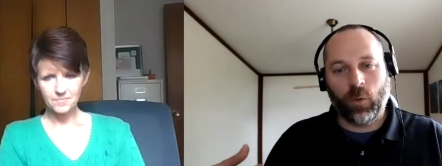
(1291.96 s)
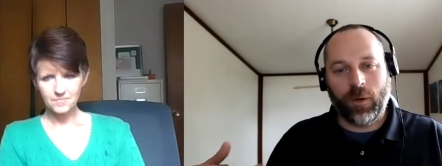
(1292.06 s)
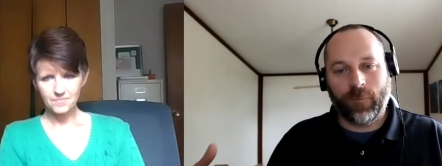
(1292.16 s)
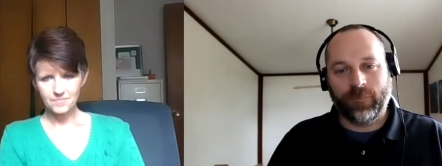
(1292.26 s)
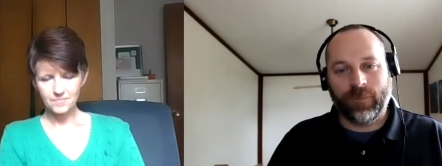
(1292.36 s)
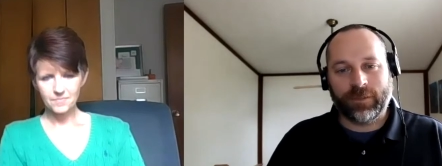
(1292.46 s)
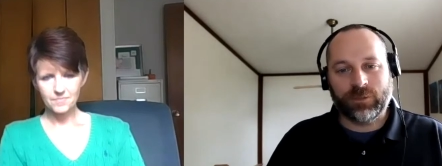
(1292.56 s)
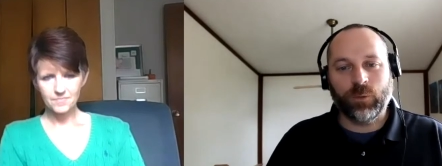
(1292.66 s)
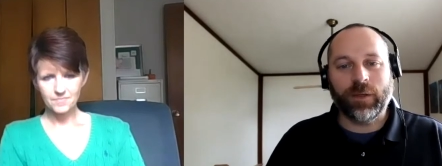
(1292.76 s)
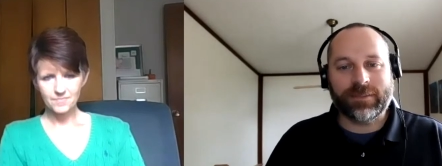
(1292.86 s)
Speaker 1: up like two
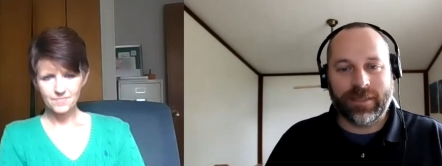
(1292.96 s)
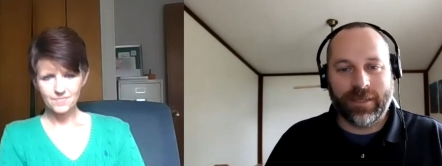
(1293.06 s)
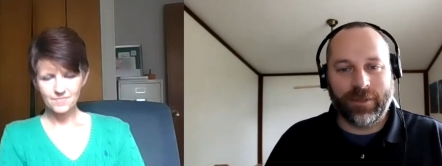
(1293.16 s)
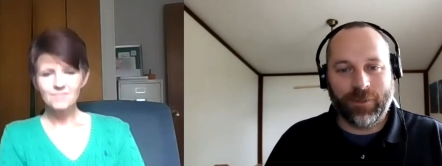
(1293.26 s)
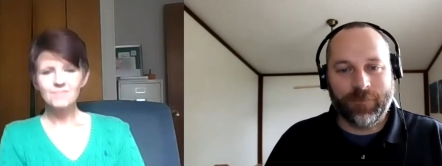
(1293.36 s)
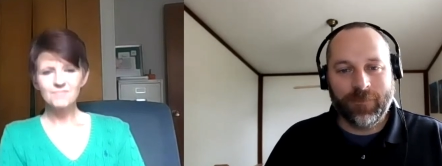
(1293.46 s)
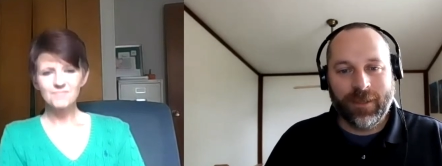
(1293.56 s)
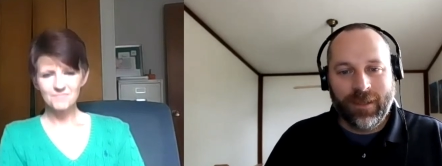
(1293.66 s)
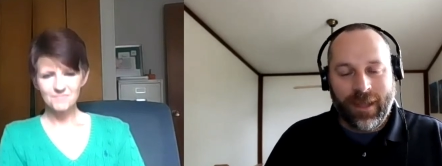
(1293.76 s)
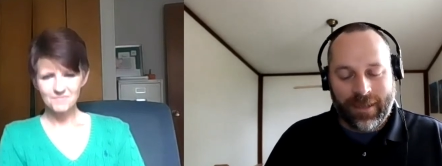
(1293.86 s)
weeks later,
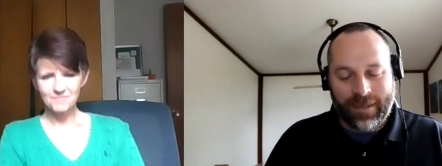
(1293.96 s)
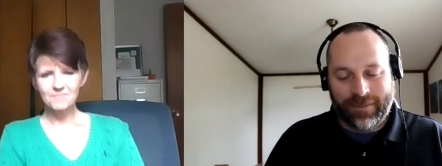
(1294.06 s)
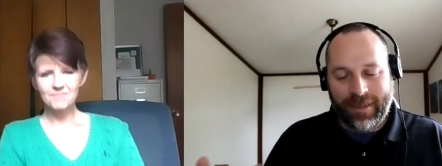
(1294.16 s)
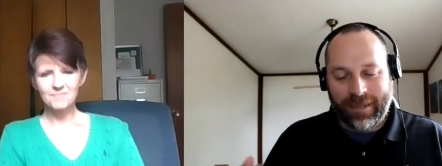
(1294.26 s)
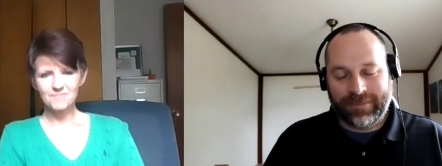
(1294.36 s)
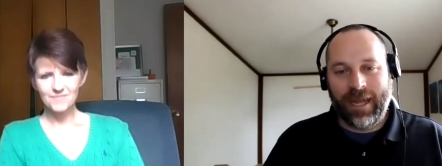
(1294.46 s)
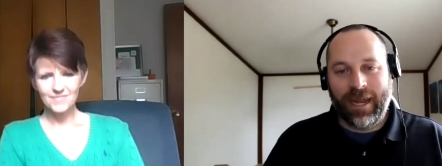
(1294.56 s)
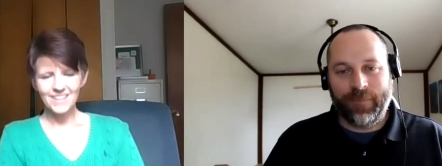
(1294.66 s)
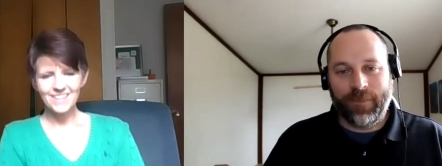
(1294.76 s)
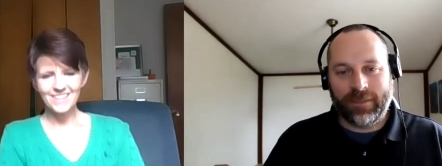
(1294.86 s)
and in that
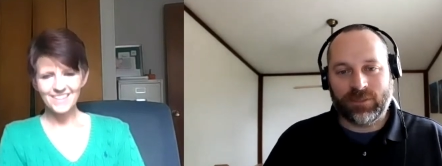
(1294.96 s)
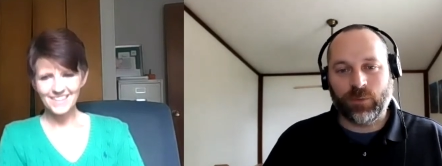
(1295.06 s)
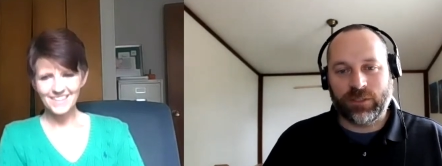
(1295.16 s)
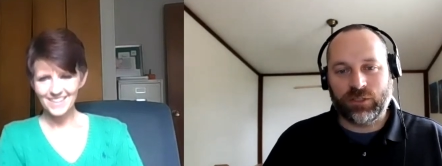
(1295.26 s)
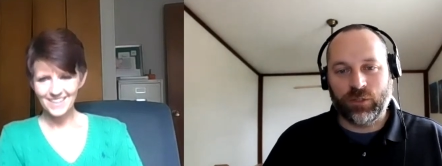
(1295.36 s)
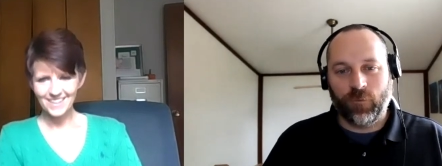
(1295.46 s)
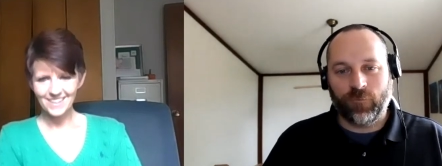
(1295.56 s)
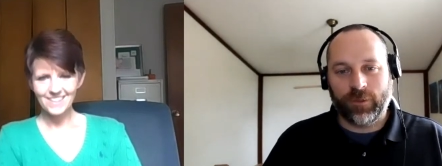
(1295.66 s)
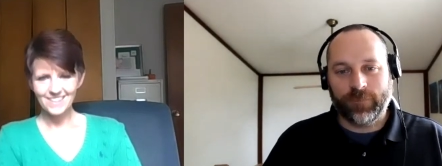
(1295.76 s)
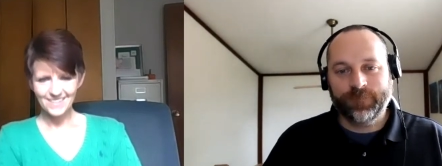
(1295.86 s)
time, they had switched
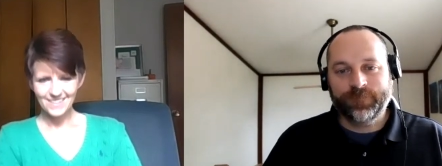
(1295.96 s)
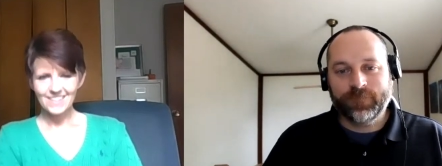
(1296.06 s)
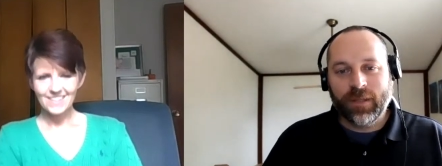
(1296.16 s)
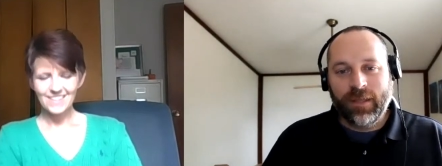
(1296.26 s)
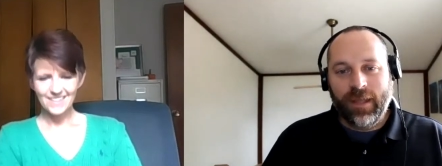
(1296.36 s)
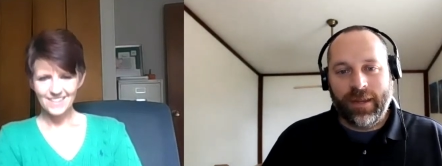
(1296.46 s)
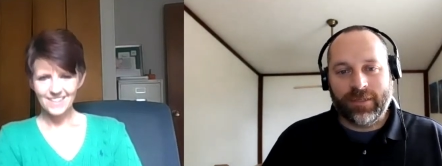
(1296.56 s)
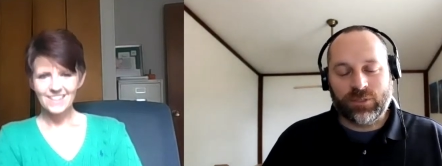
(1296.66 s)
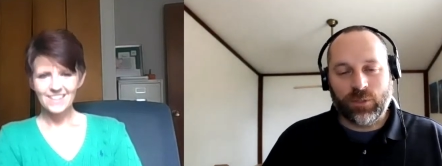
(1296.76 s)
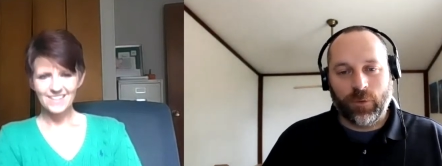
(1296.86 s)
over. And
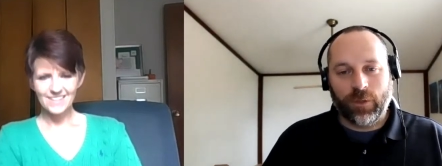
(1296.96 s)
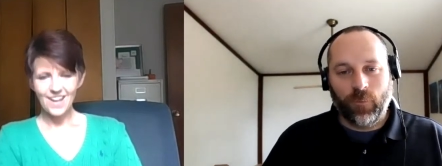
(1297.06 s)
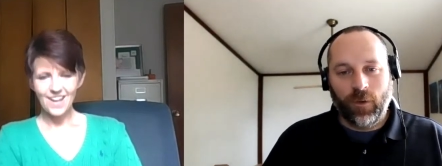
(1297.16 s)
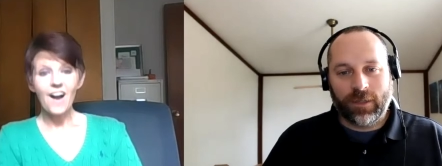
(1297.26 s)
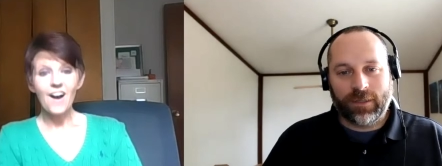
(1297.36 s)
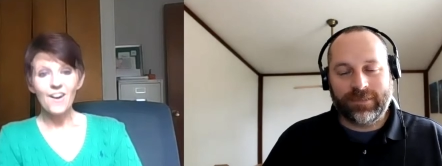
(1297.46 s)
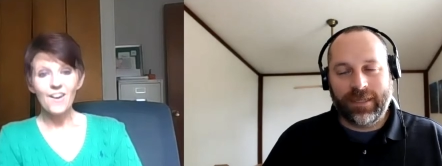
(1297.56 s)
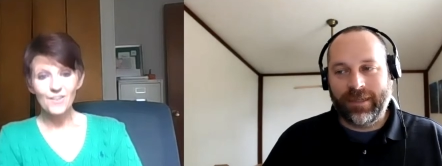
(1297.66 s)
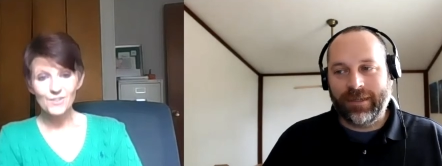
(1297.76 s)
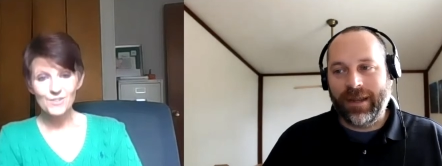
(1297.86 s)
so you walked in,
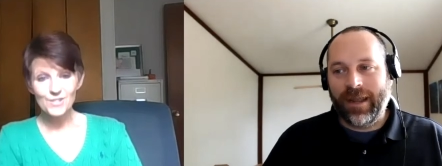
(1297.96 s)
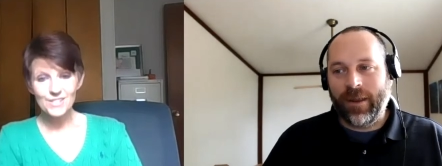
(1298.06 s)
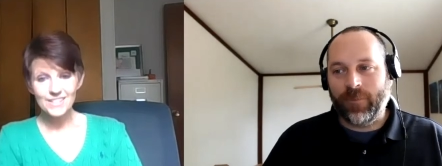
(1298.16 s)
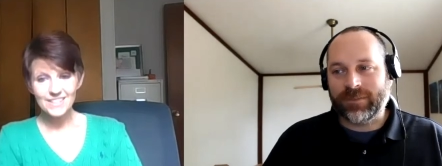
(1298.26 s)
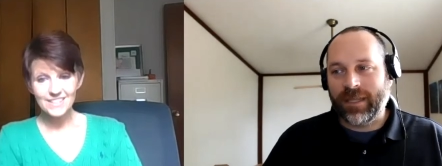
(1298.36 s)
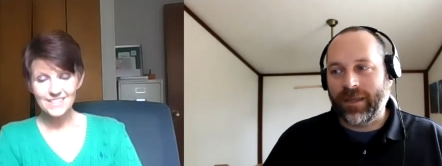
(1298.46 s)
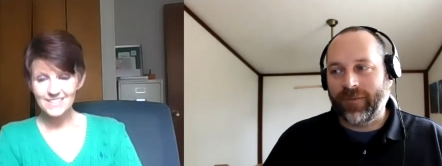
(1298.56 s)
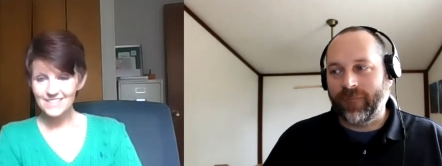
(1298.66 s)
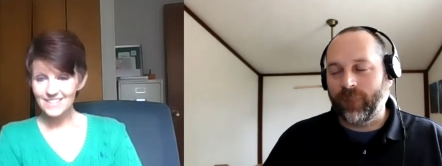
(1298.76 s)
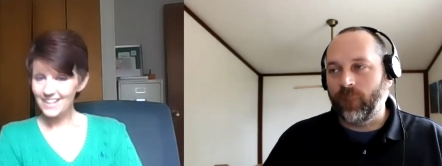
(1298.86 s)
oh, it was like
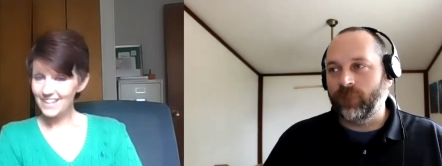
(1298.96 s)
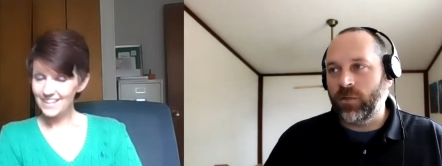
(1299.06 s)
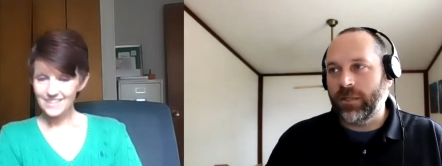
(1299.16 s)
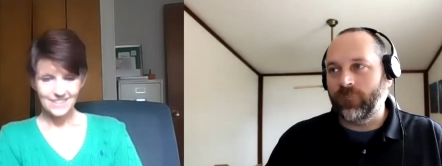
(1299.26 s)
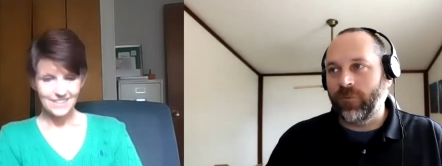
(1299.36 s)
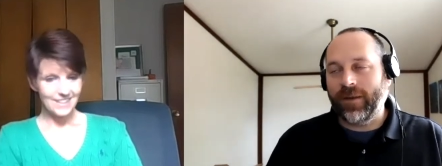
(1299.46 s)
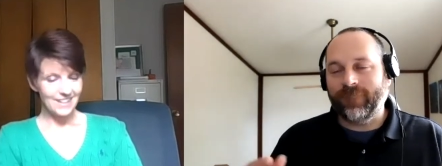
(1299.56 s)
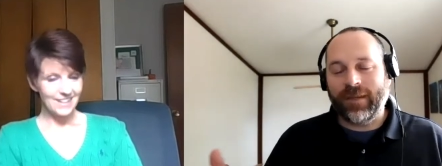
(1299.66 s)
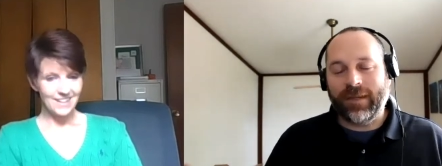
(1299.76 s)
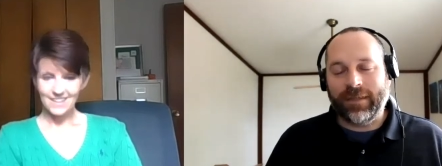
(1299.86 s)
fully
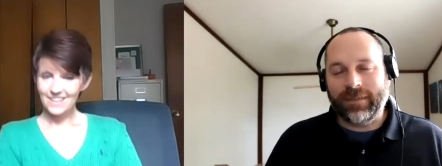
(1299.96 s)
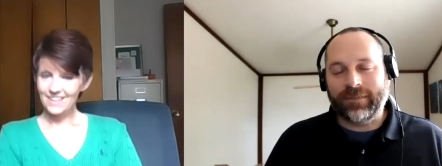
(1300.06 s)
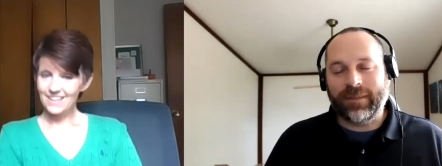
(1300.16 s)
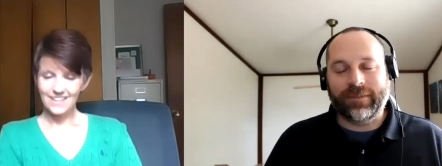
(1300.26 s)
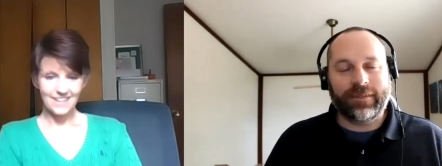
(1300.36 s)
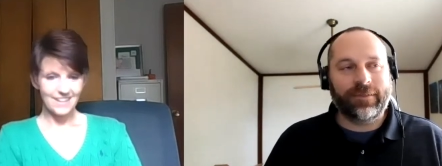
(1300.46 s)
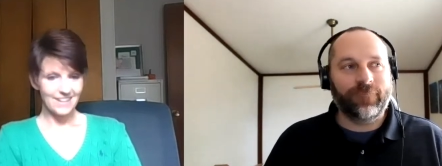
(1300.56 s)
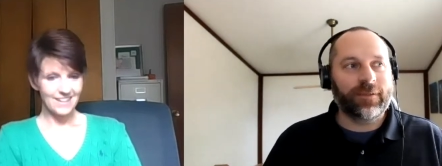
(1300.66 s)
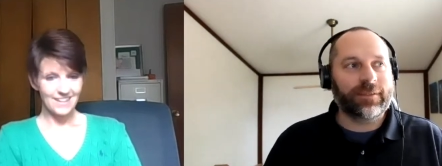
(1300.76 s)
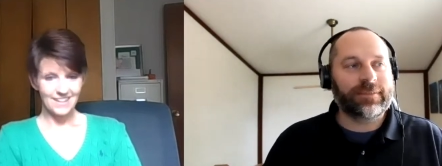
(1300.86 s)
renovated. They didn't
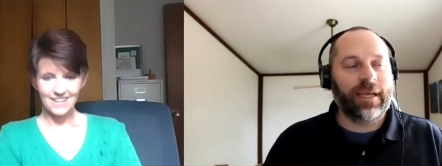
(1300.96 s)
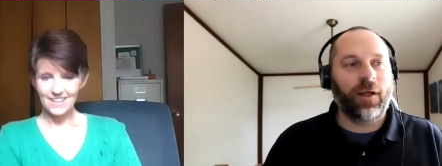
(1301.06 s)
really tell